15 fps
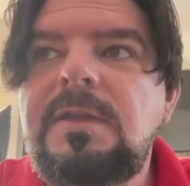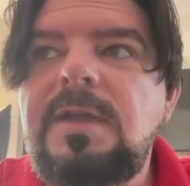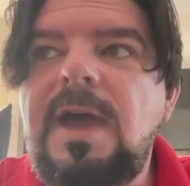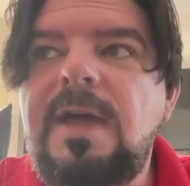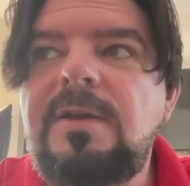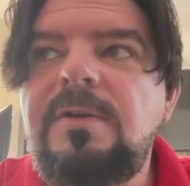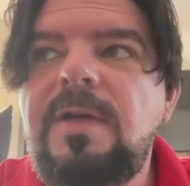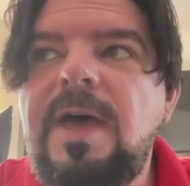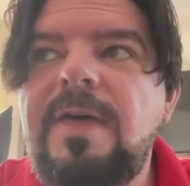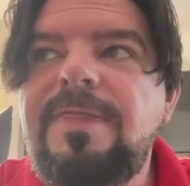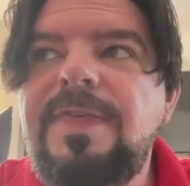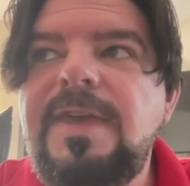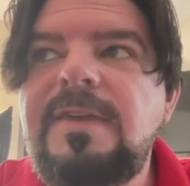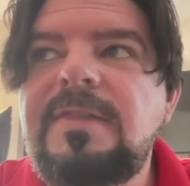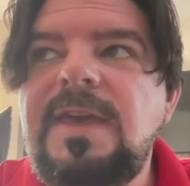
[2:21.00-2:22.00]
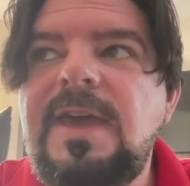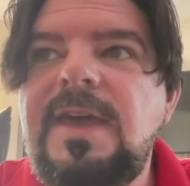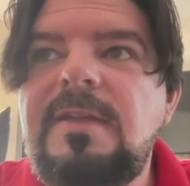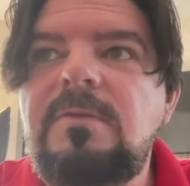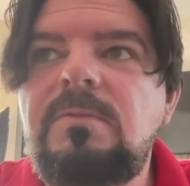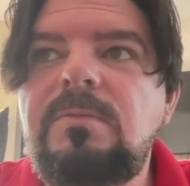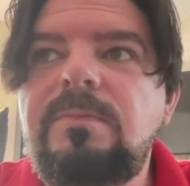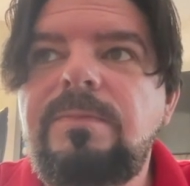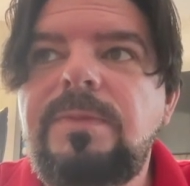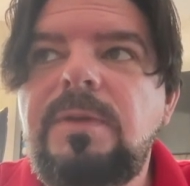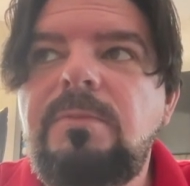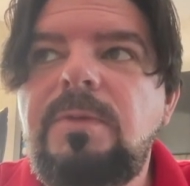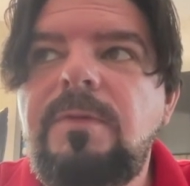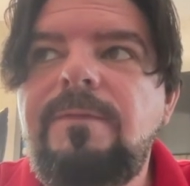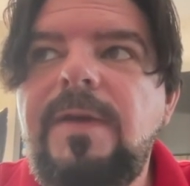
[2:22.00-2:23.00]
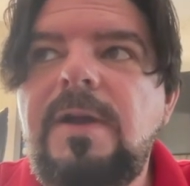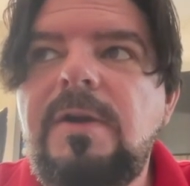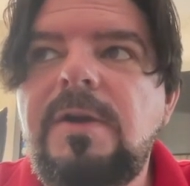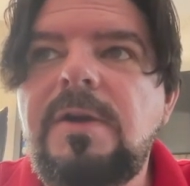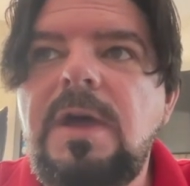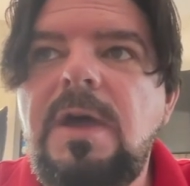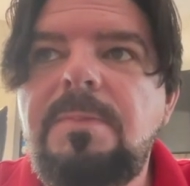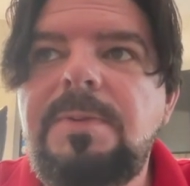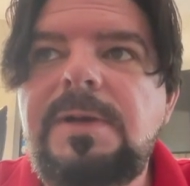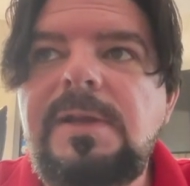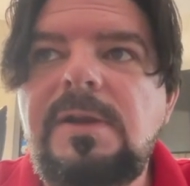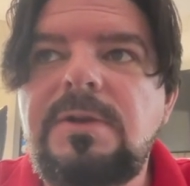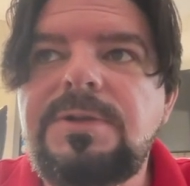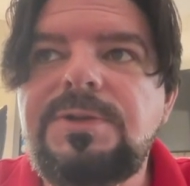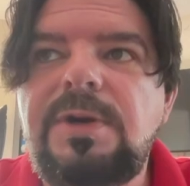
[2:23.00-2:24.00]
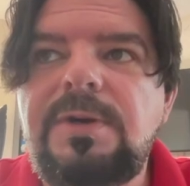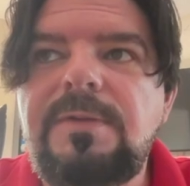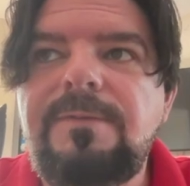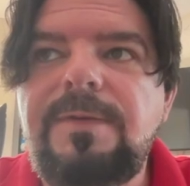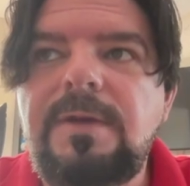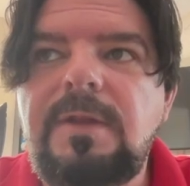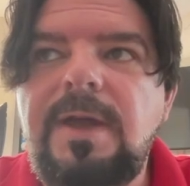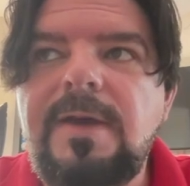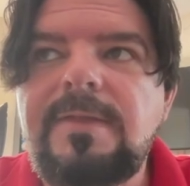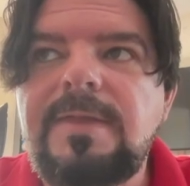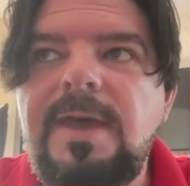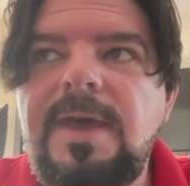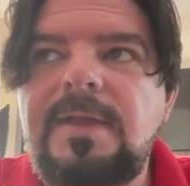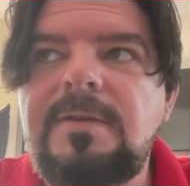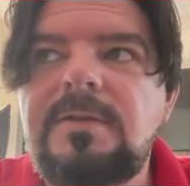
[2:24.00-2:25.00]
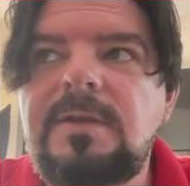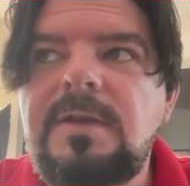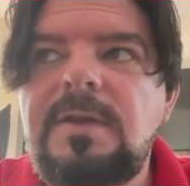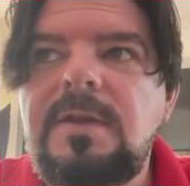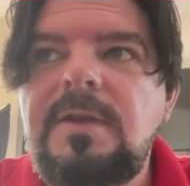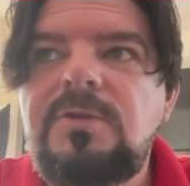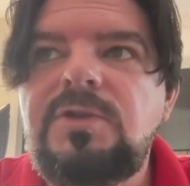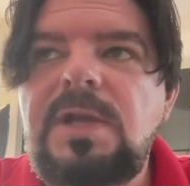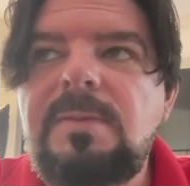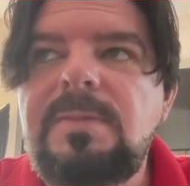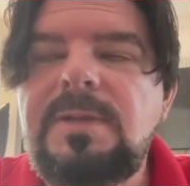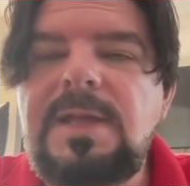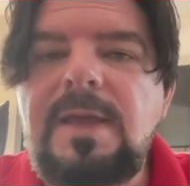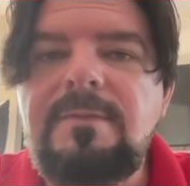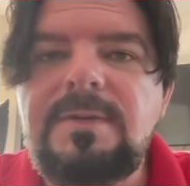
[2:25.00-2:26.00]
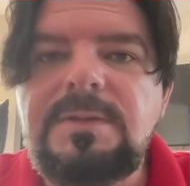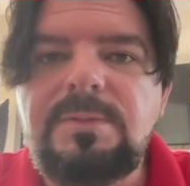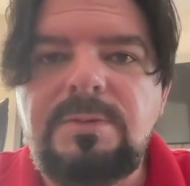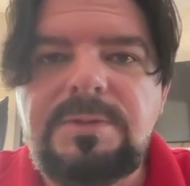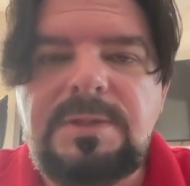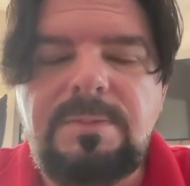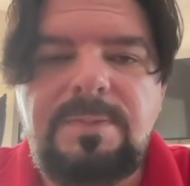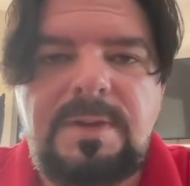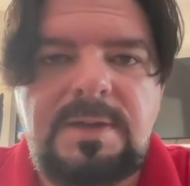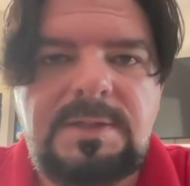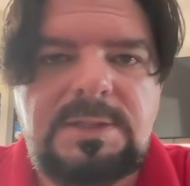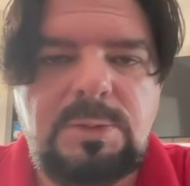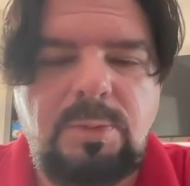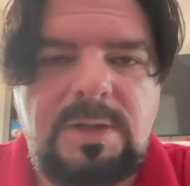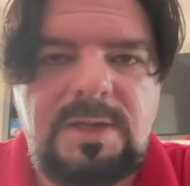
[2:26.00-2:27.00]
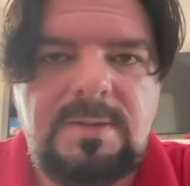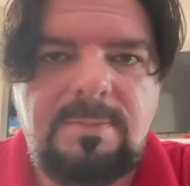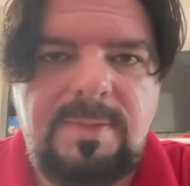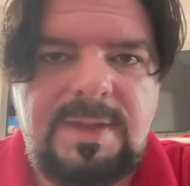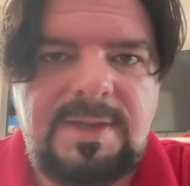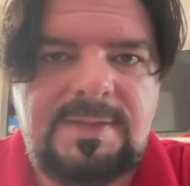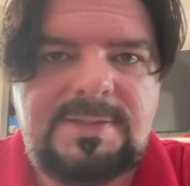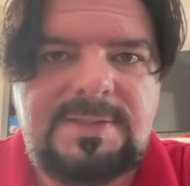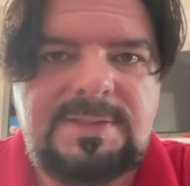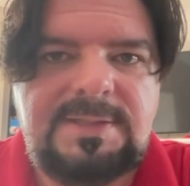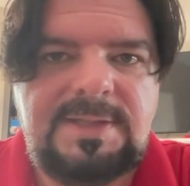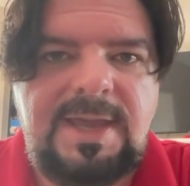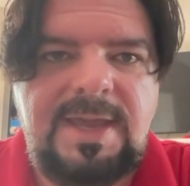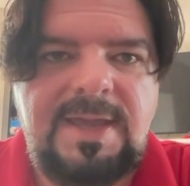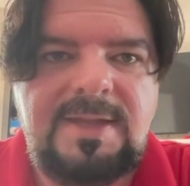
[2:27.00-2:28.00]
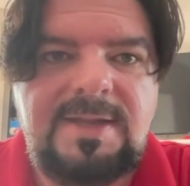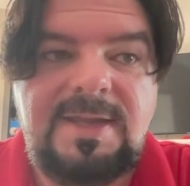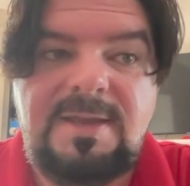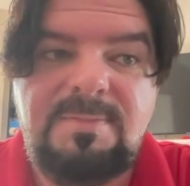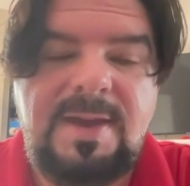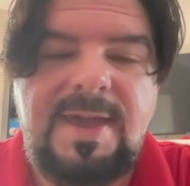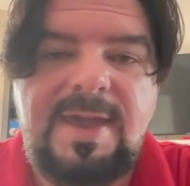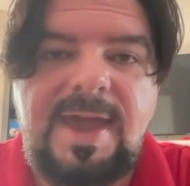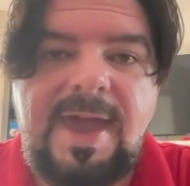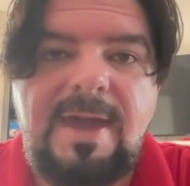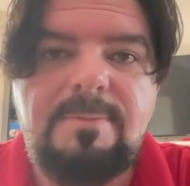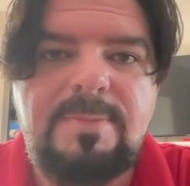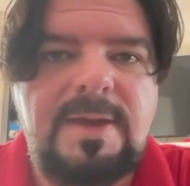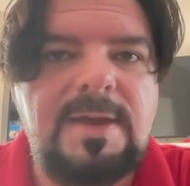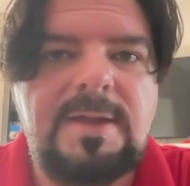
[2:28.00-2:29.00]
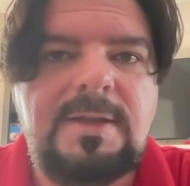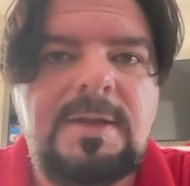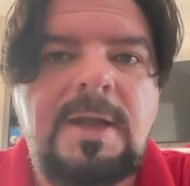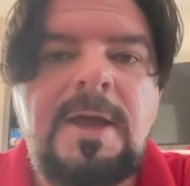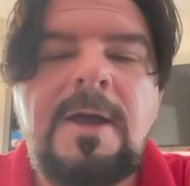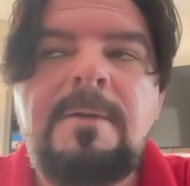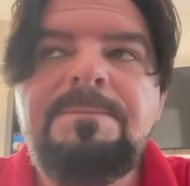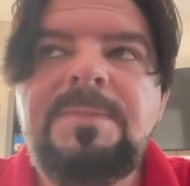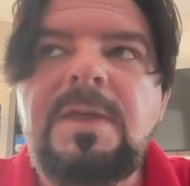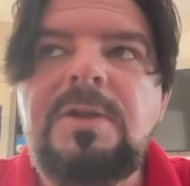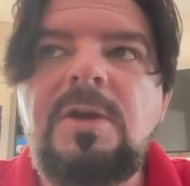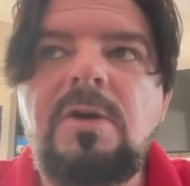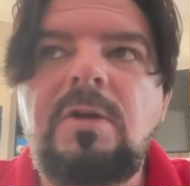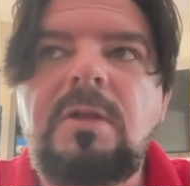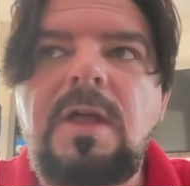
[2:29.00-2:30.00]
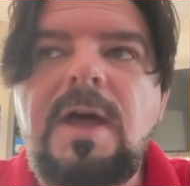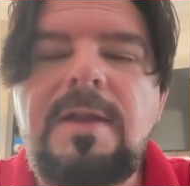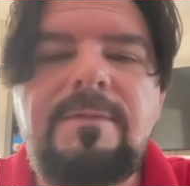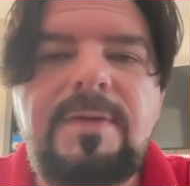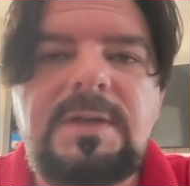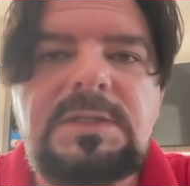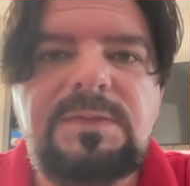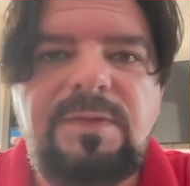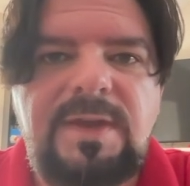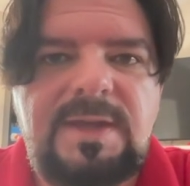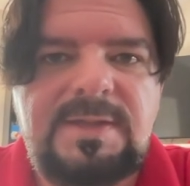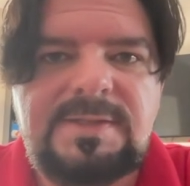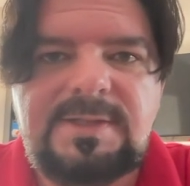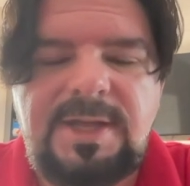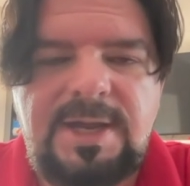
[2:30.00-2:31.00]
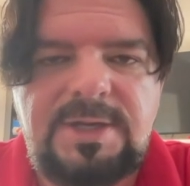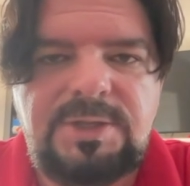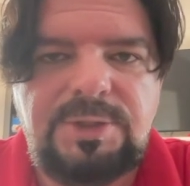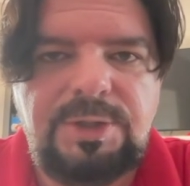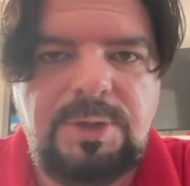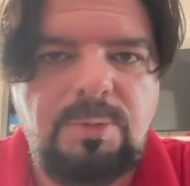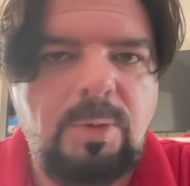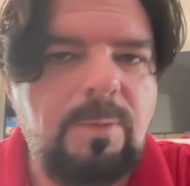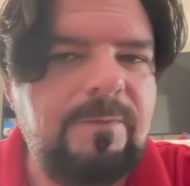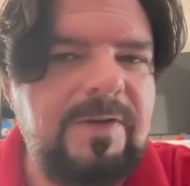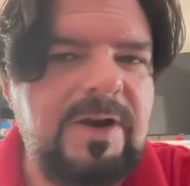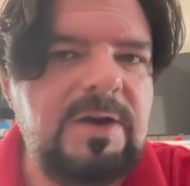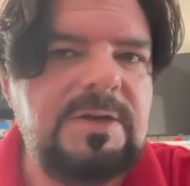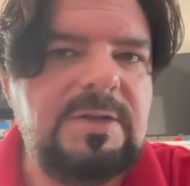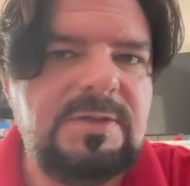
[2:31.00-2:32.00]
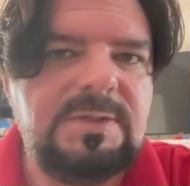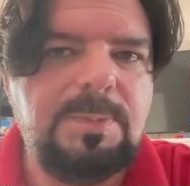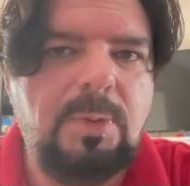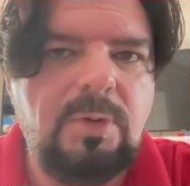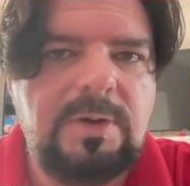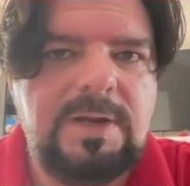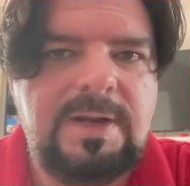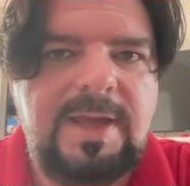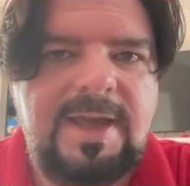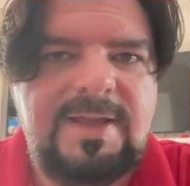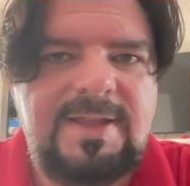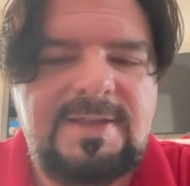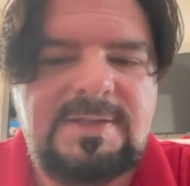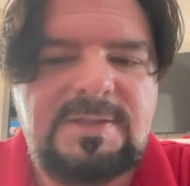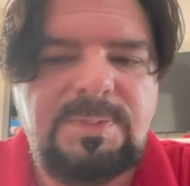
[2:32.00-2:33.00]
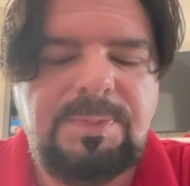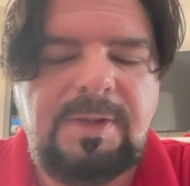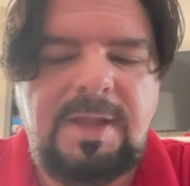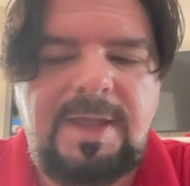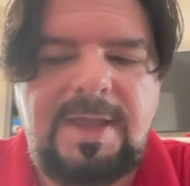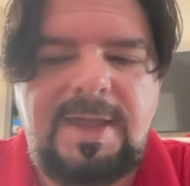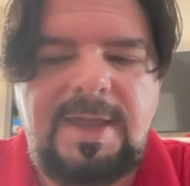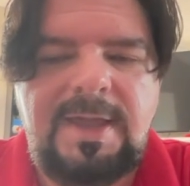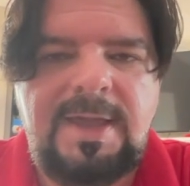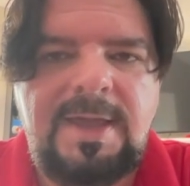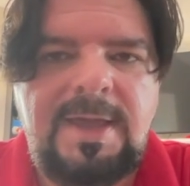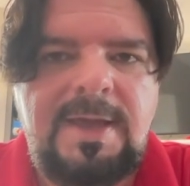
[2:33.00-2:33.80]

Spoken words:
I think that Rivera and company are starting to feel like that Jamin Davis was a big swing and miss, and he may have been. I know a lot of us fans last year were very disappointed at his play